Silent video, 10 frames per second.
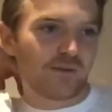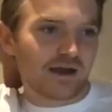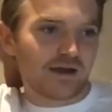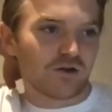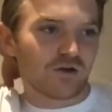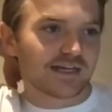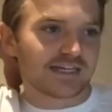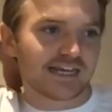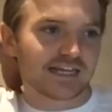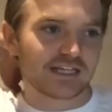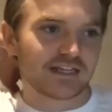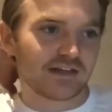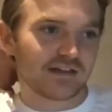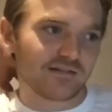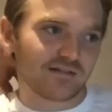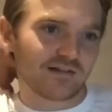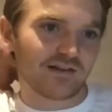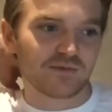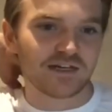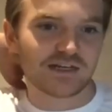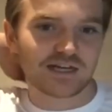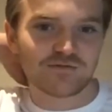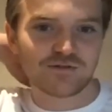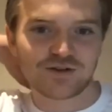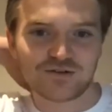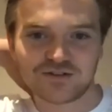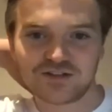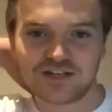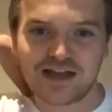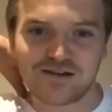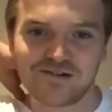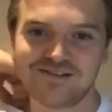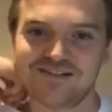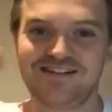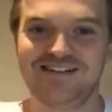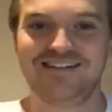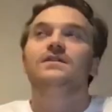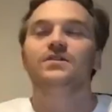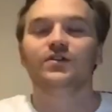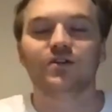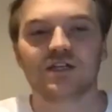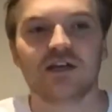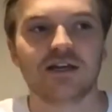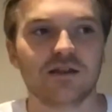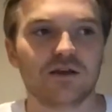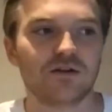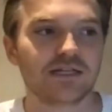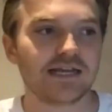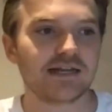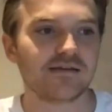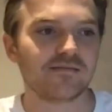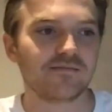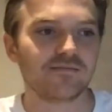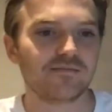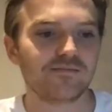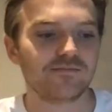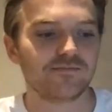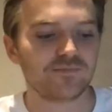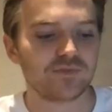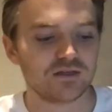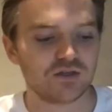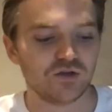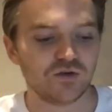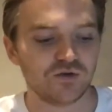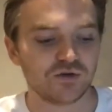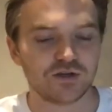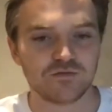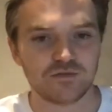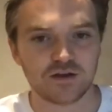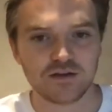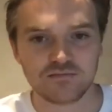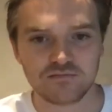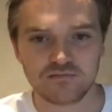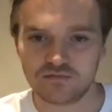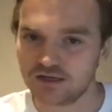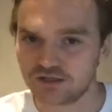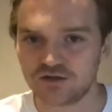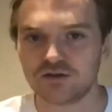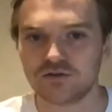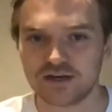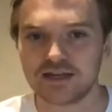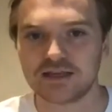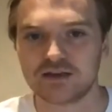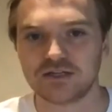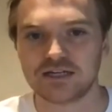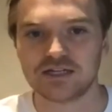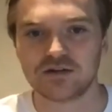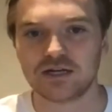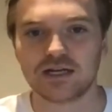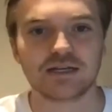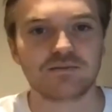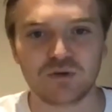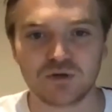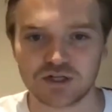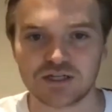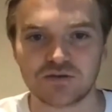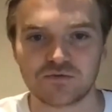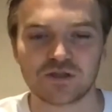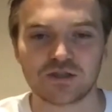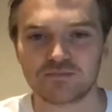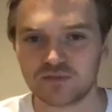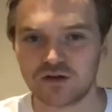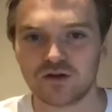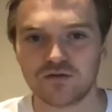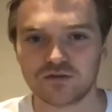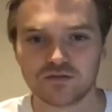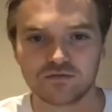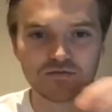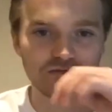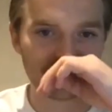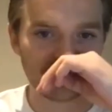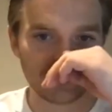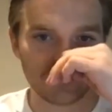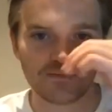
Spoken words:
about how long it takes and that we need to get results now. Do you design the content to convert? Like, do you create the content so it like pushes towards the goals of the